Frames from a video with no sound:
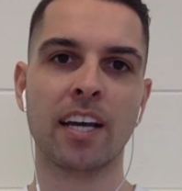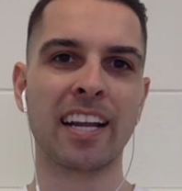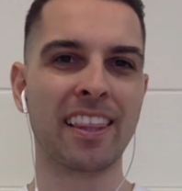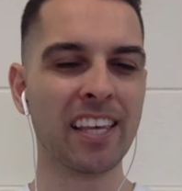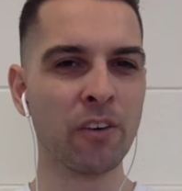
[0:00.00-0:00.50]

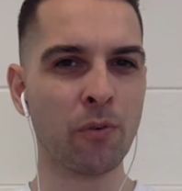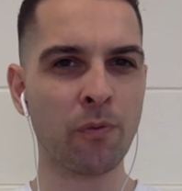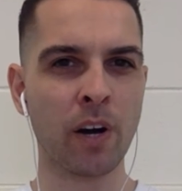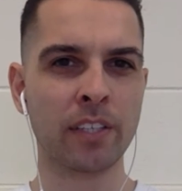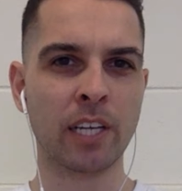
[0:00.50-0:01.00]
And I think you'll
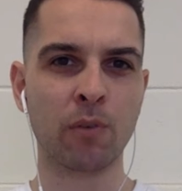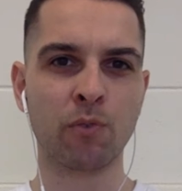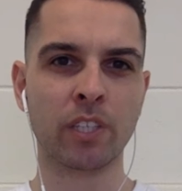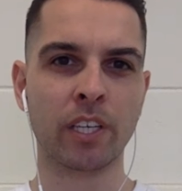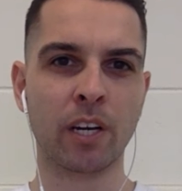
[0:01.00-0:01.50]
find that
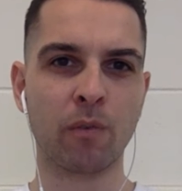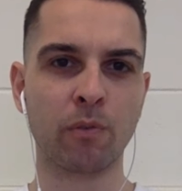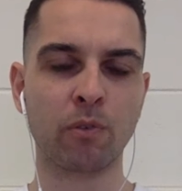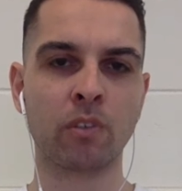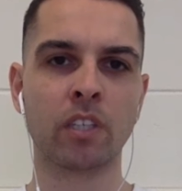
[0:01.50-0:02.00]
really
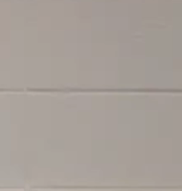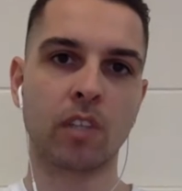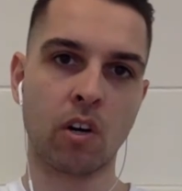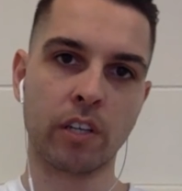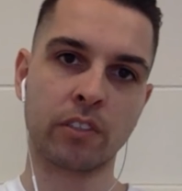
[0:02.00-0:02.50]
helpful.
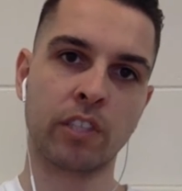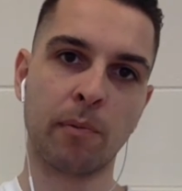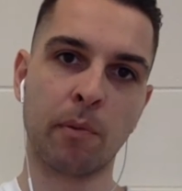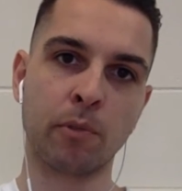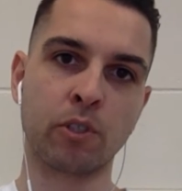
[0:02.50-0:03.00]
All right,
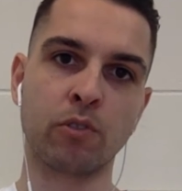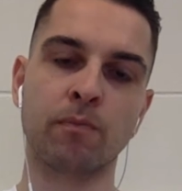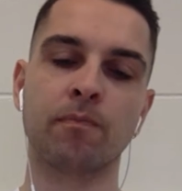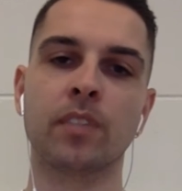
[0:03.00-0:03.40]
step number two.